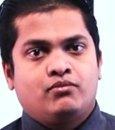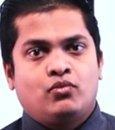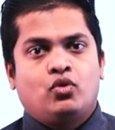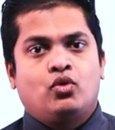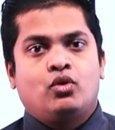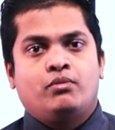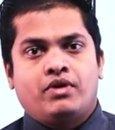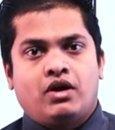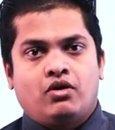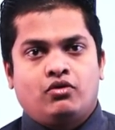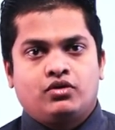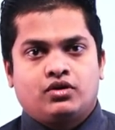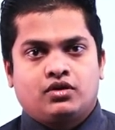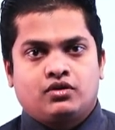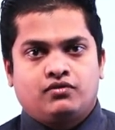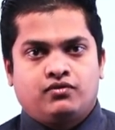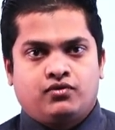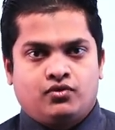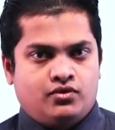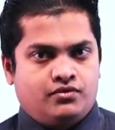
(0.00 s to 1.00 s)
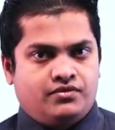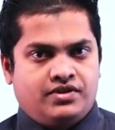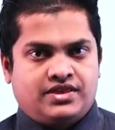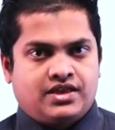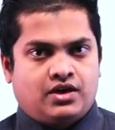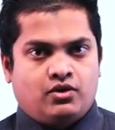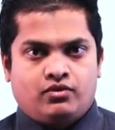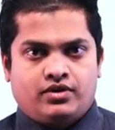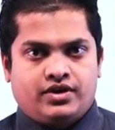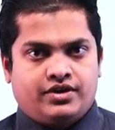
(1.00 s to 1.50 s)
more amount of food
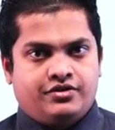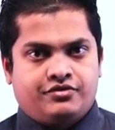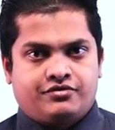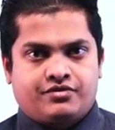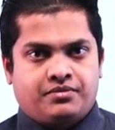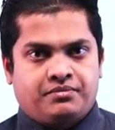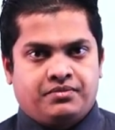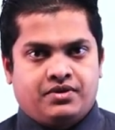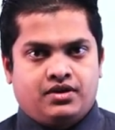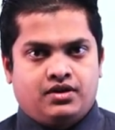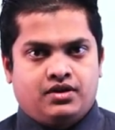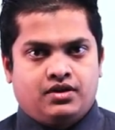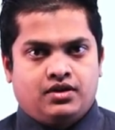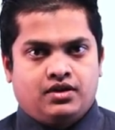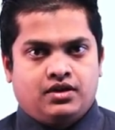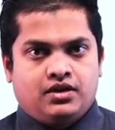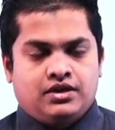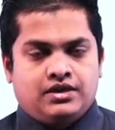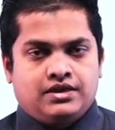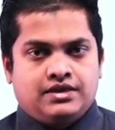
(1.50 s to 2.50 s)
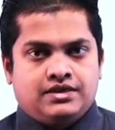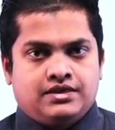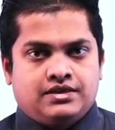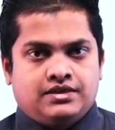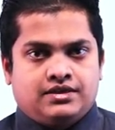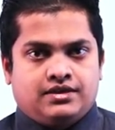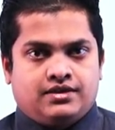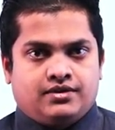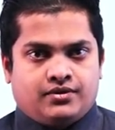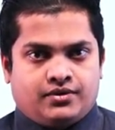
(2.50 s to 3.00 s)
without any trouble.
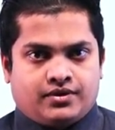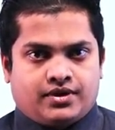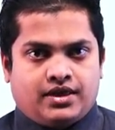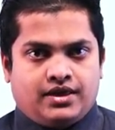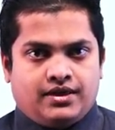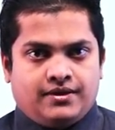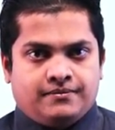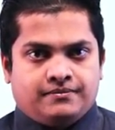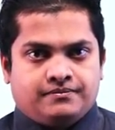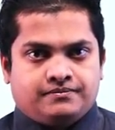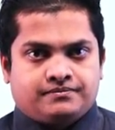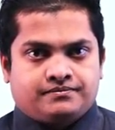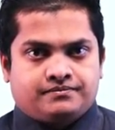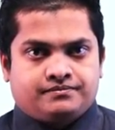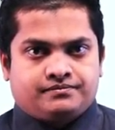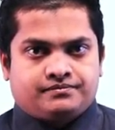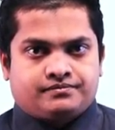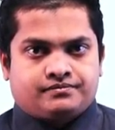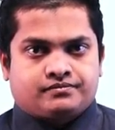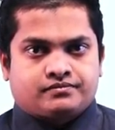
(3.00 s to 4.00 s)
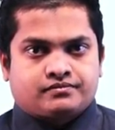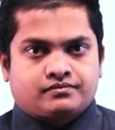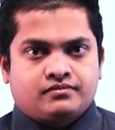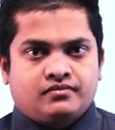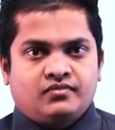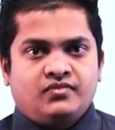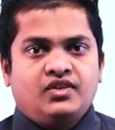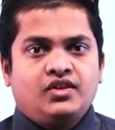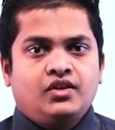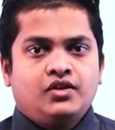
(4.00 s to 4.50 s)
Okay,
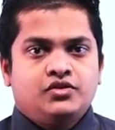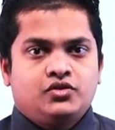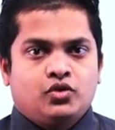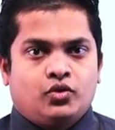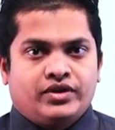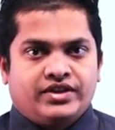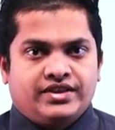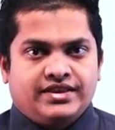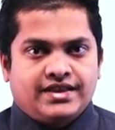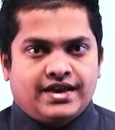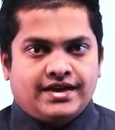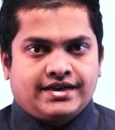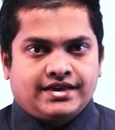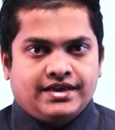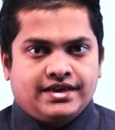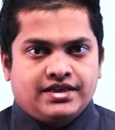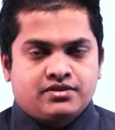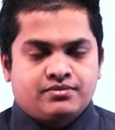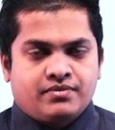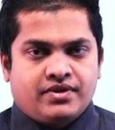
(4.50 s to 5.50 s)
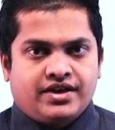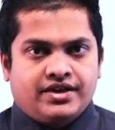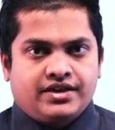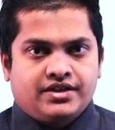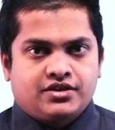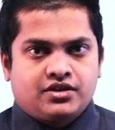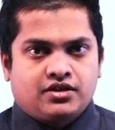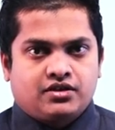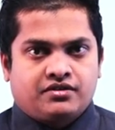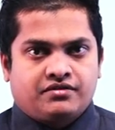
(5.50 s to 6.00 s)
so in that case, my dear
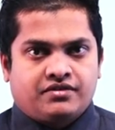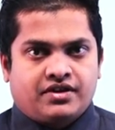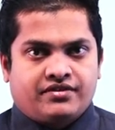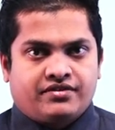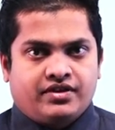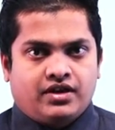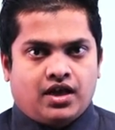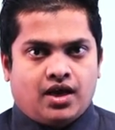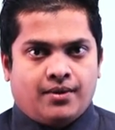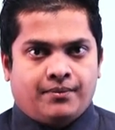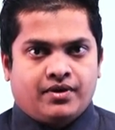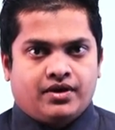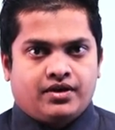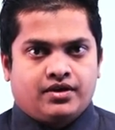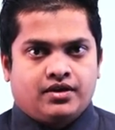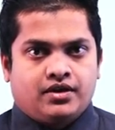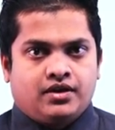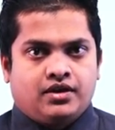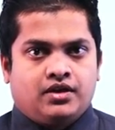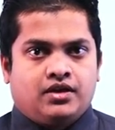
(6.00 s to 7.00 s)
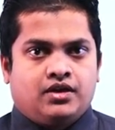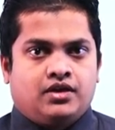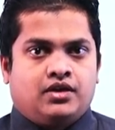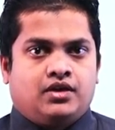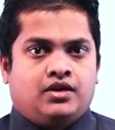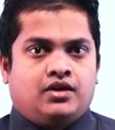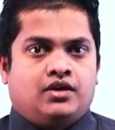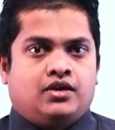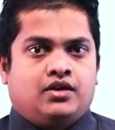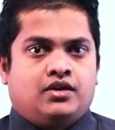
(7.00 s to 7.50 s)
children, what will happen?
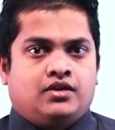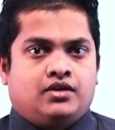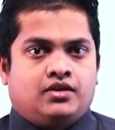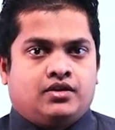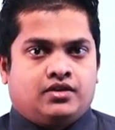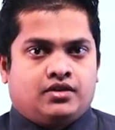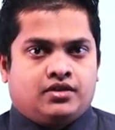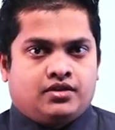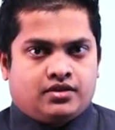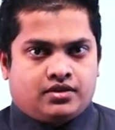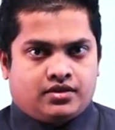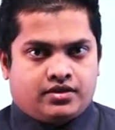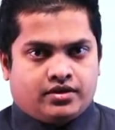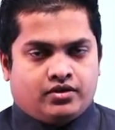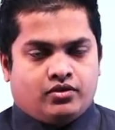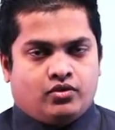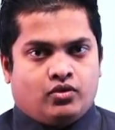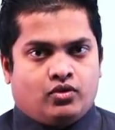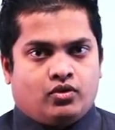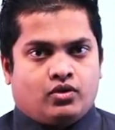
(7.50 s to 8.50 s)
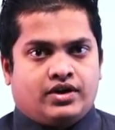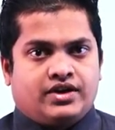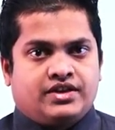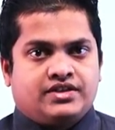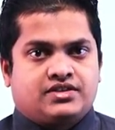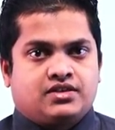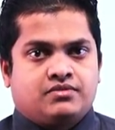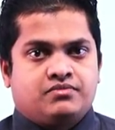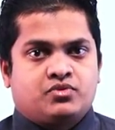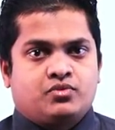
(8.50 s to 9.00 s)
The
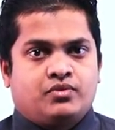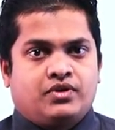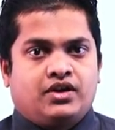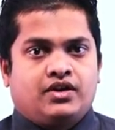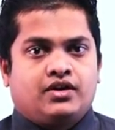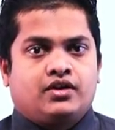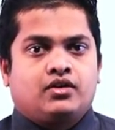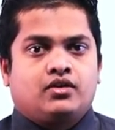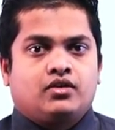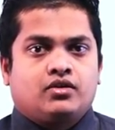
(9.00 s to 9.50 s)
organisms will